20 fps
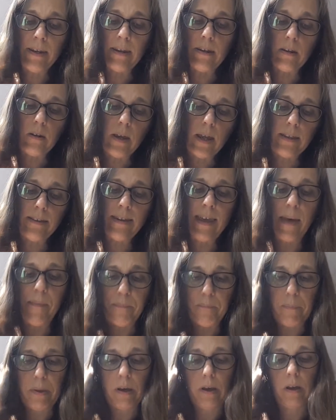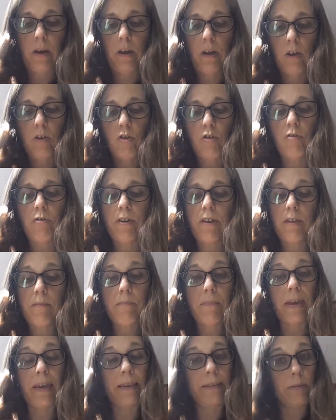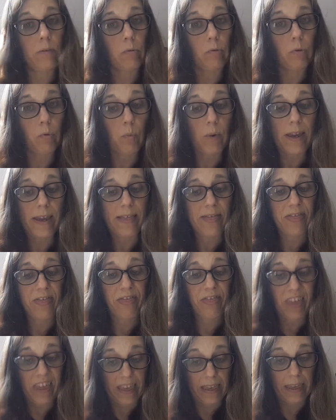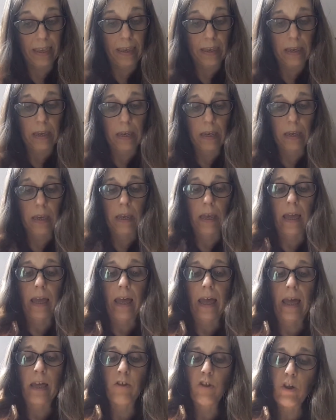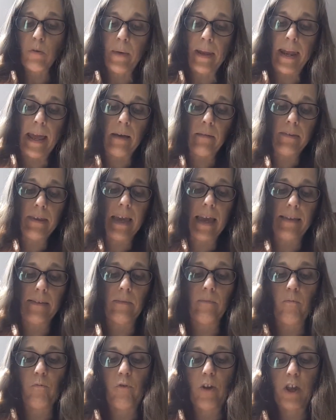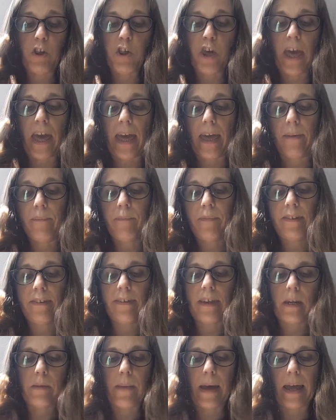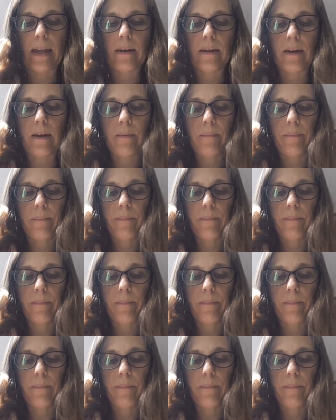into a temper due to the measles, we think, and she went out to get some fresh air, said Amanda.